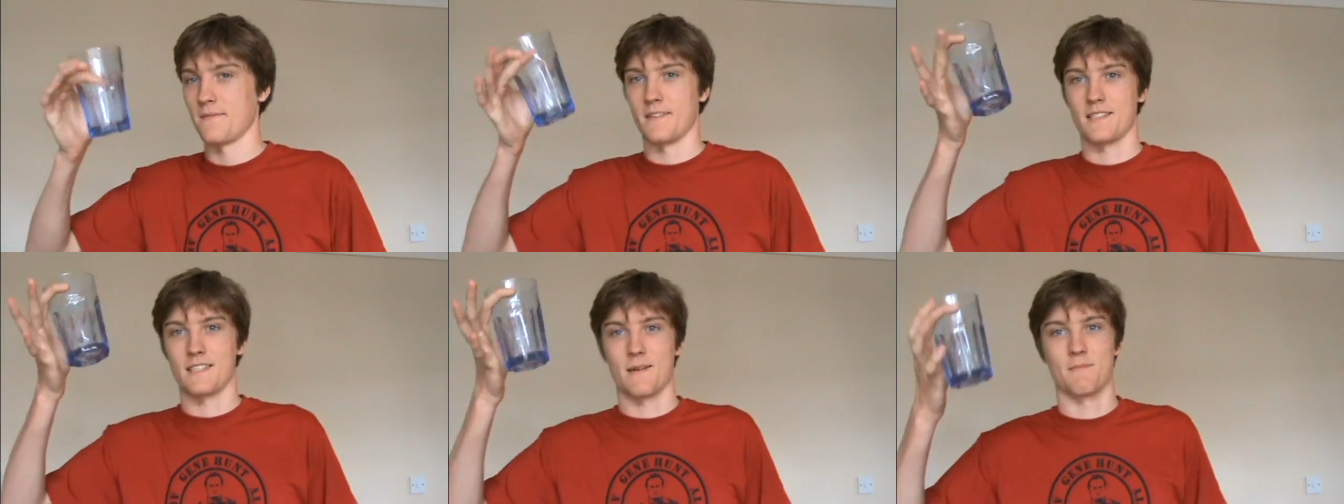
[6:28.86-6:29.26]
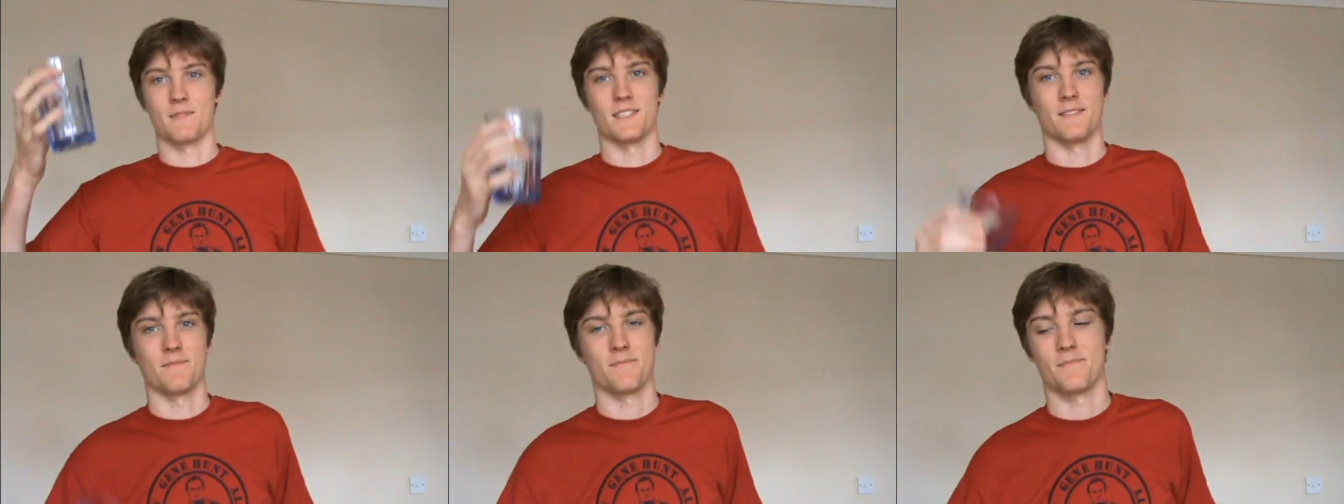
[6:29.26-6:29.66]
It's
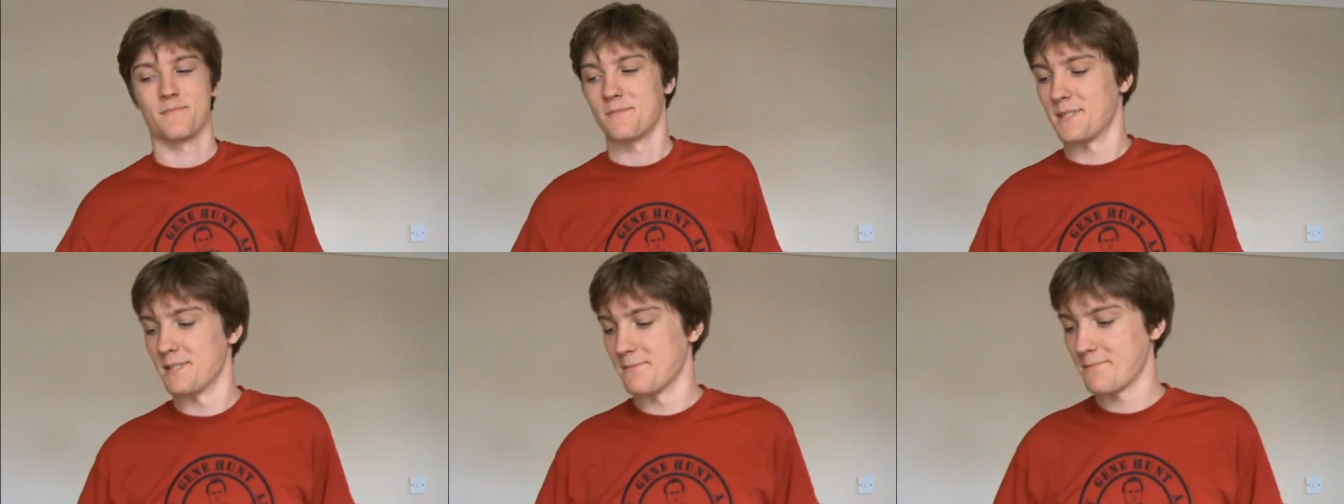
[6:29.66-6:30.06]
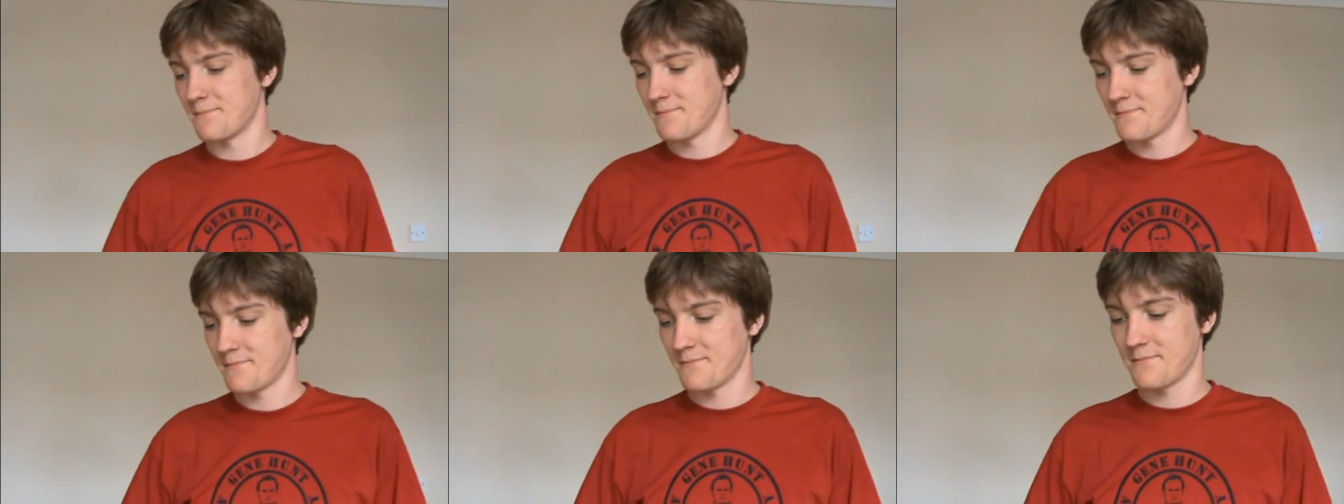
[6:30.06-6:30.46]
empty, but
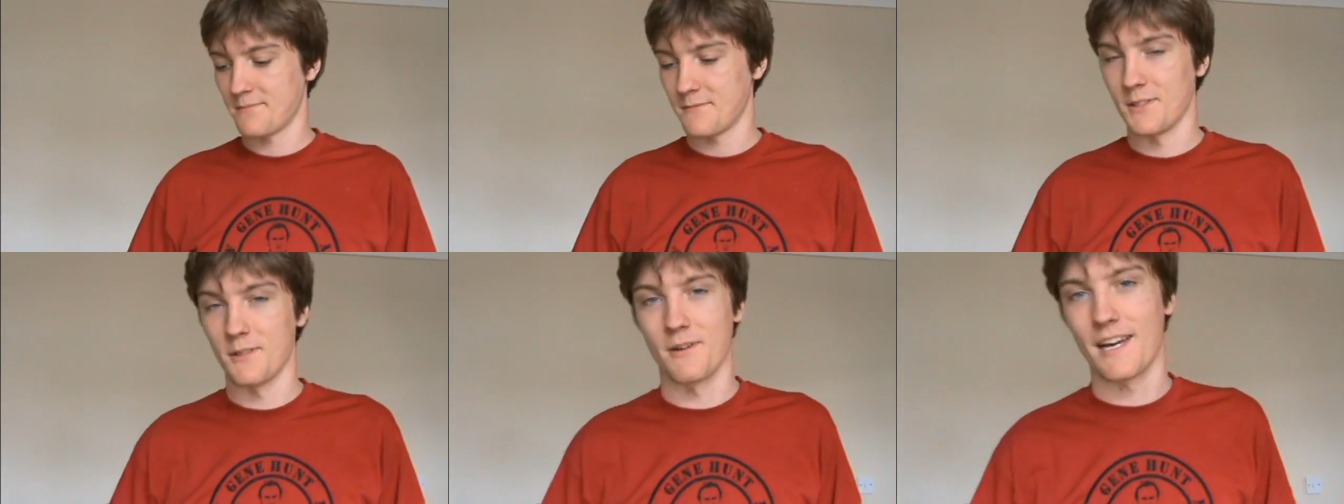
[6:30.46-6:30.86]
you